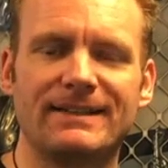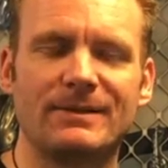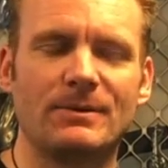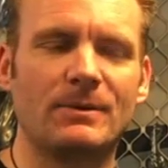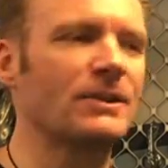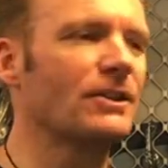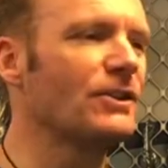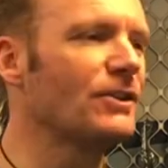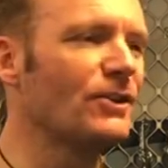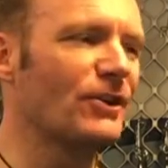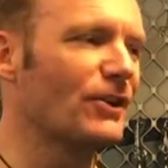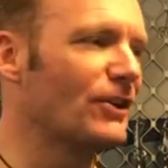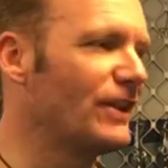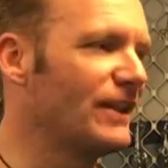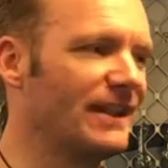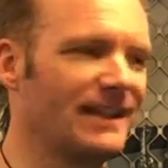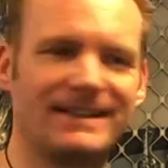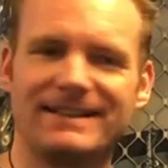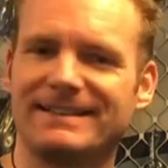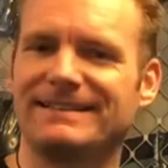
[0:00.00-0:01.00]
What on
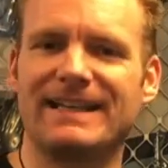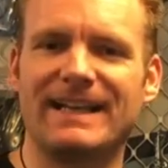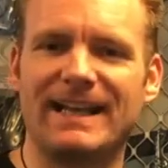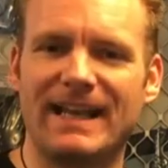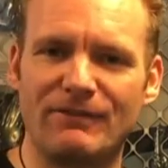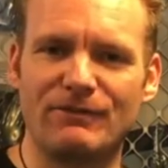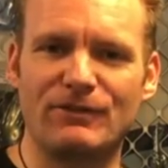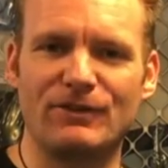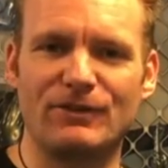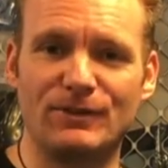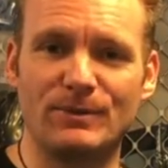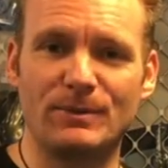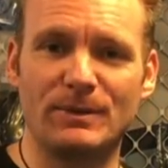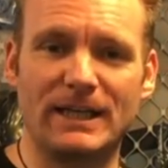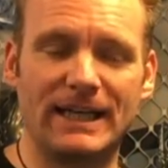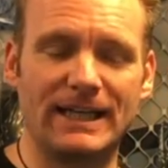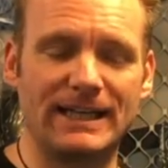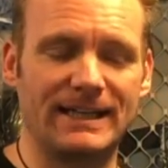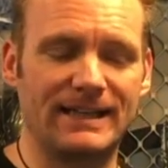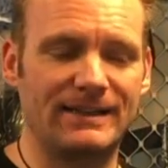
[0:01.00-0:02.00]
earth does that have to do with
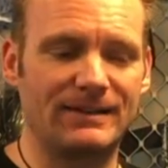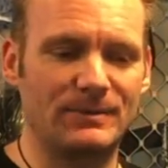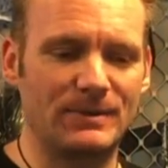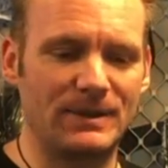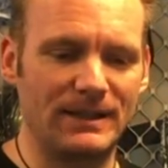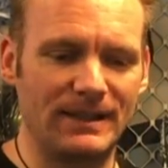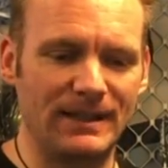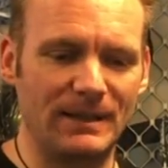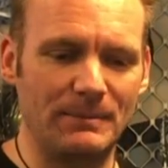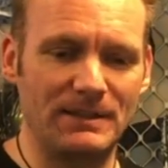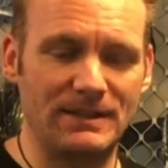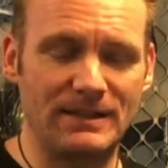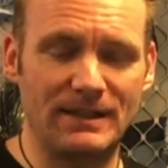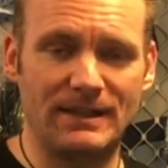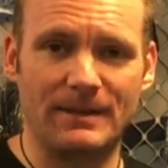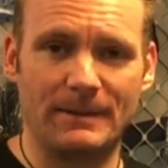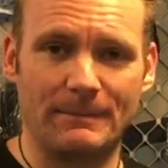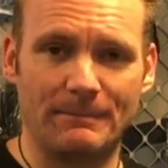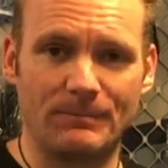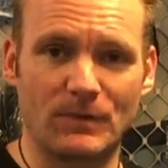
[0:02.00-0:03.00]
anything? Well, let me
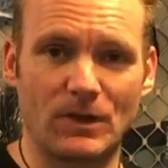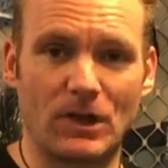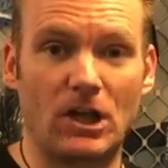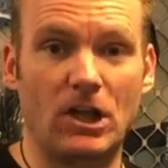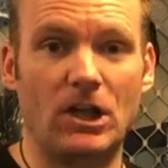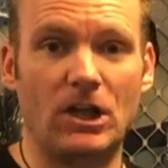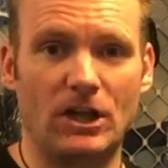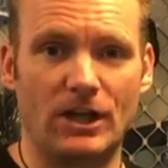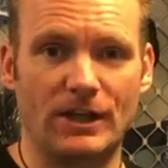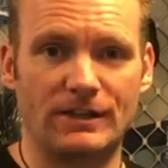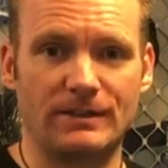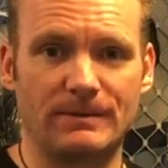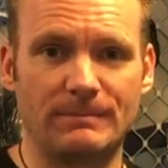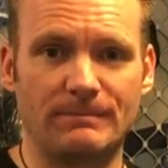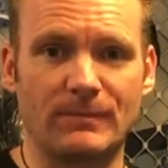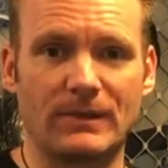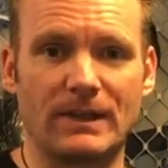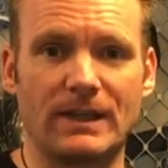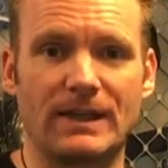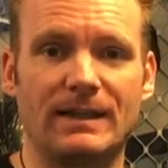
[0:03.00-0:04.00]
tell you, a lot.
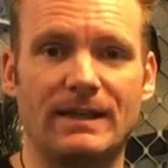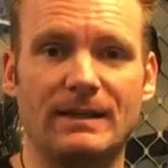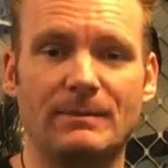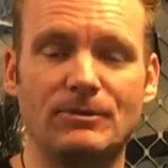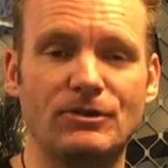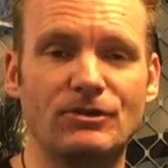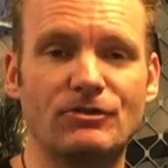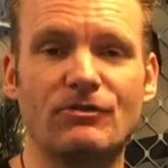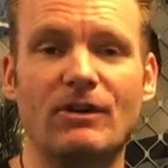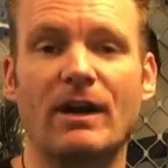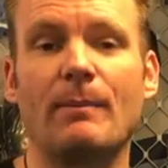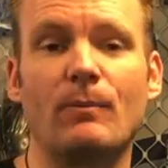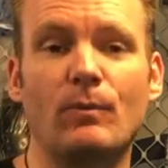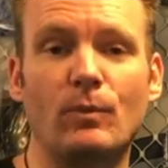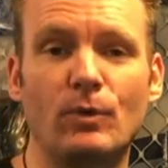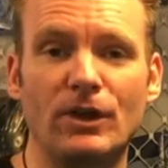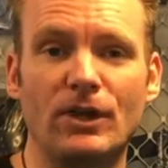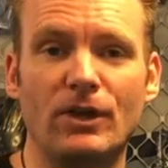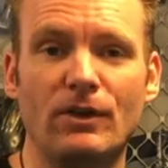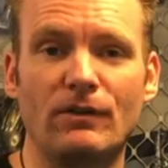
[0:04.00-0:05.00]
Let me just grab
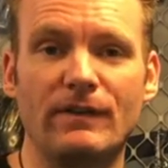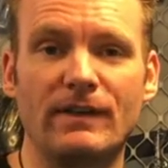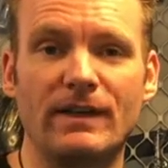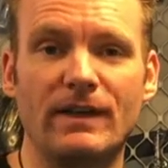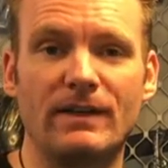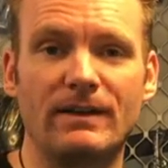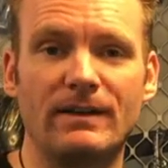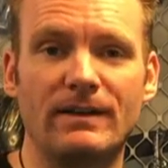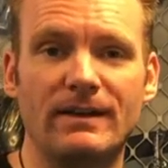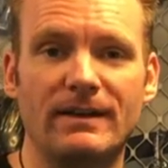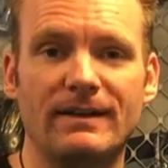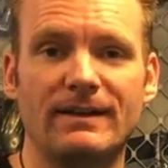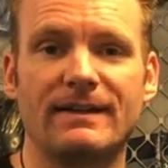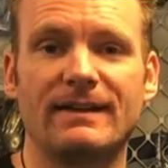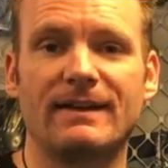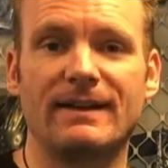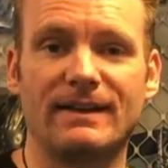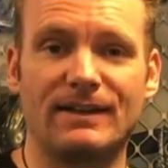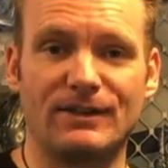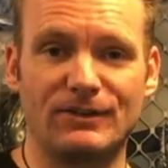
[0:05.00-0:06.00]
Woody over there
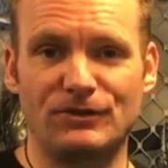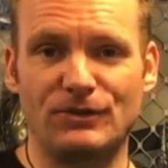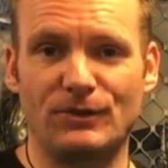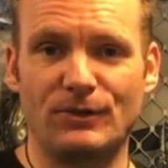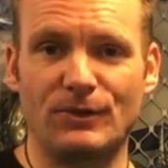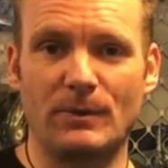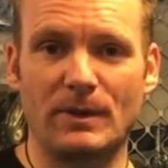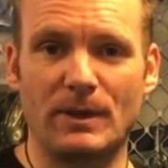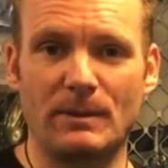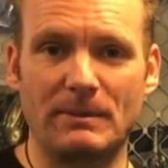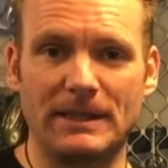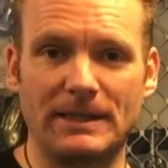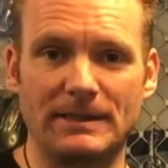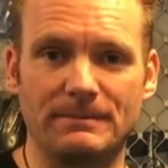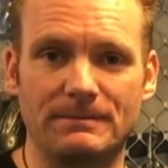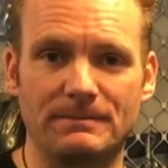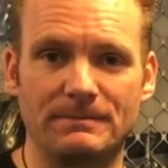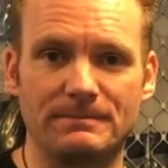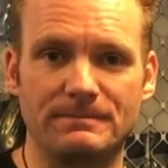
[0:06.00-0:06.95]
and I'll show you what I mean.